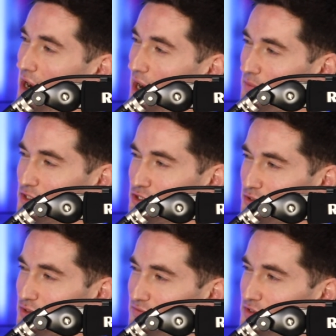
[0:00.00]
I'm not
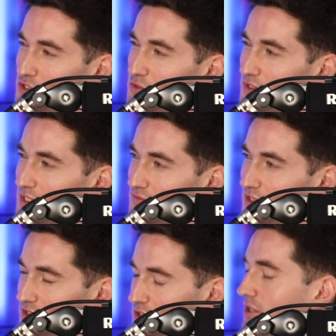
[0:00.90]
sure even you believe
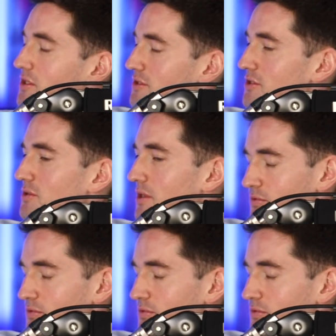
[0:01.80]
that. Not that.